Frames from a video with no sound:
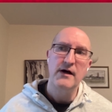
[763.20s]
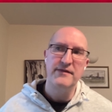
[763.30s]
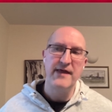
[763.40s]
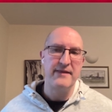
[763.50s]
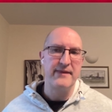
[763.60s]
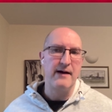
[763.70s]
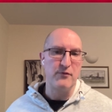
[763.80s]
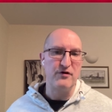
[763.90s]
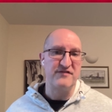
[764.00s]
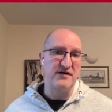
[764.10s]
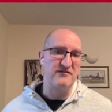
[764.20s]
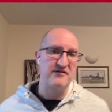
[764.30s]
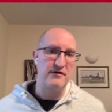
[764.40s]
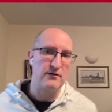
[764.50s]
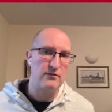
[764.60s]
Then that moved
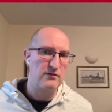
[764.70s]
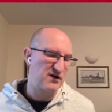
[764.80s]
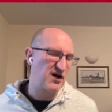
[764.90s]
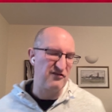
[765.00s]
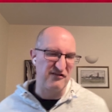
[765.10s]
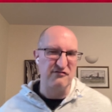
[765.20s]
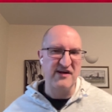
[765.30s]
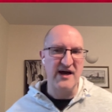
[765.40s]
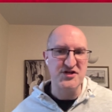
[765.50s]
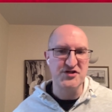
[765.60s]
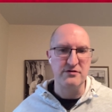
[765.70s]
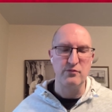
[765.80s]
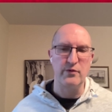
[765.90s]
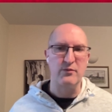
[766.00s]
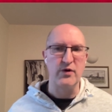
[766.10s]
into consultation.
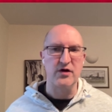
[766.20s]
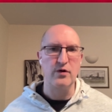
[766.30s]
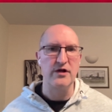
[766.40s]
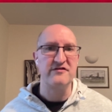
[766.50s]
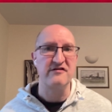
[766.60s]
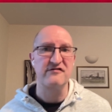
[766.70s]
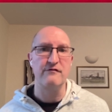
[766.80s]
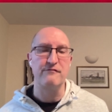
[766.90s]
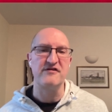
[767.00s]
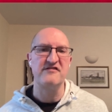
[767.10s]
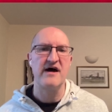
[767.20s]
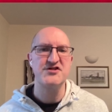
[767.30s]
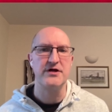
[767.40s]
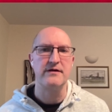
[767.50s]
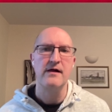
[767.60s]
We, we call it discovery
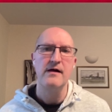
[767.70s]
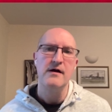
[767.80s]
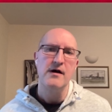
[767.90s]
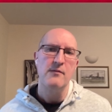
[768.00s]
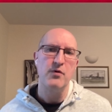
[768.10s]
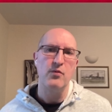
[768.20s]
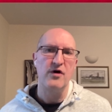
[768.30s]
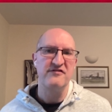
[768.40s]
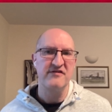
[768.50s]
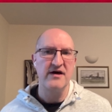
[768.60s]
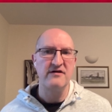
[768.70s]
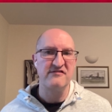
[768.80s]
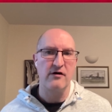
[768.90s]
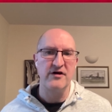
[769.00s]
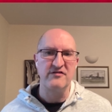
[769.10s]
session. But once they
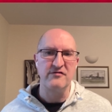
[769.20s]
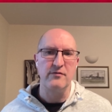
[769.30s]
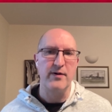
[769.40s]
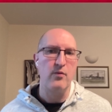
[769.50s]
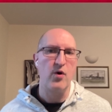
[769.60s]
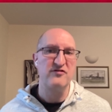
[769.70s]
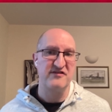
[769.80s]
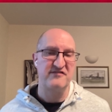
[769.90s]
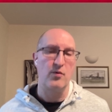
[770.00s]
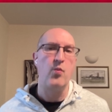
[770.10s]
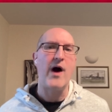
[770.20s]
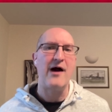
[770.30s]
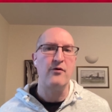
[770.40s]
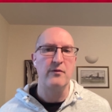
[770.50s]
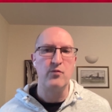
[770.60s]
signed up, I wanted to
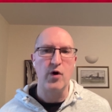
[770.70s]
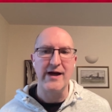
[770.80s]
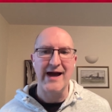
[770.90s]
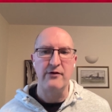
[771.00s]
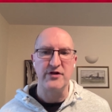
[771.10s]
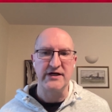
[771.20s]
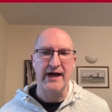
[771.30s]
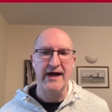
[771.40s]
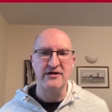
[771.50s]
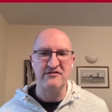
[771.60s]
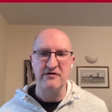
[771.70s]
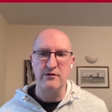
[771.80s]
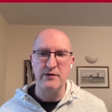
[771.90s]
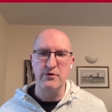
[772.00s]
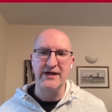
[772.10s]
wow them right out the gate. So
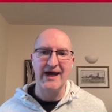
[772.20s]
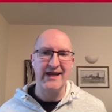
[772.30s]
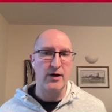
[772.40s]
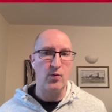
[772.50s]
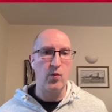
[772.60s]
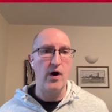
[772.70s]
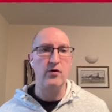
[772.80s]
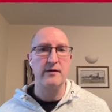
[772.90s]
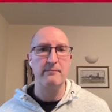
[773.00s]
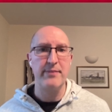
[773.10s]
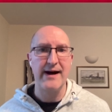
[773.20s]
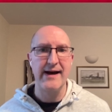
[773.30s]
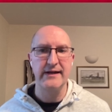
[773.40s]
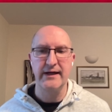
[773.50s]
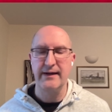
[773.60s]
they were getting a welcome
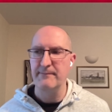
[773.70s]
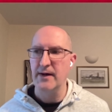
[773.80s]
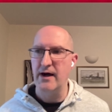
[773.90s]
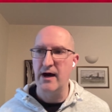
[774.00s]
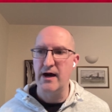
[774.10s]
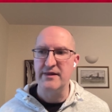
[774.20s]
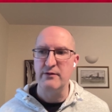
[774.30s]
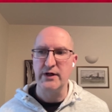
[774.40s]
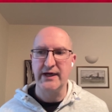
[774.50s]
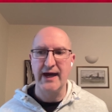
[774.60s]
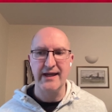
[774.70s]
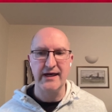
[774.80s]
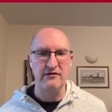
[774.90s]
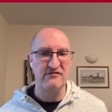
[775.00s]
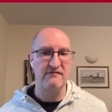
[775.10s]
pack, uh, they were
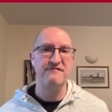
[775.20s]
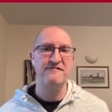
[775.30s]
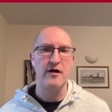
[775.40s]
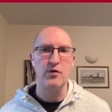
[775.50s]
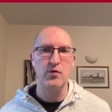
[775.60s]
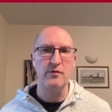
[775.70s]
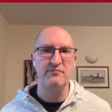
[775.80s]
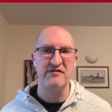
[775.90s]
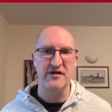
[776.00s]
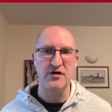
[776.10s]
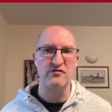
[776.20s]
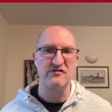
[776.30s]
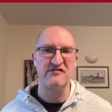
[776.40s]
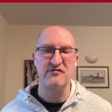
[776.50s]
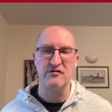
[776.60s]
getting some follow up so they
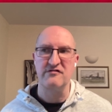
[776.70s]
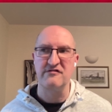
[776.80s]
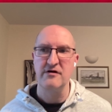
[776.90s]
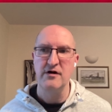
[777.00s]
understood